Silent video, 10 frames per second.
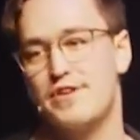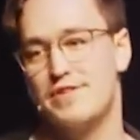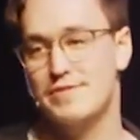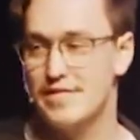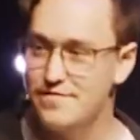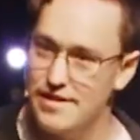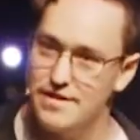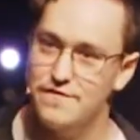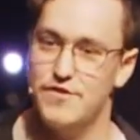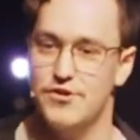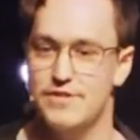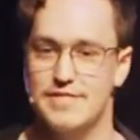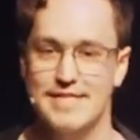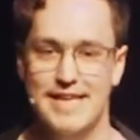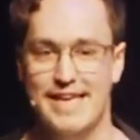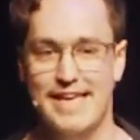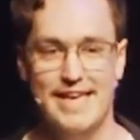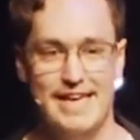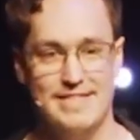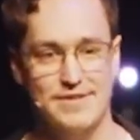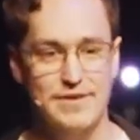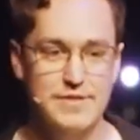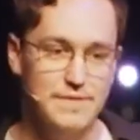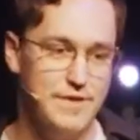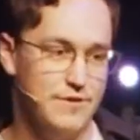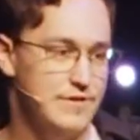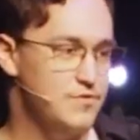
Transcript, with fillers: and he was living in the firs. And so he was up there with his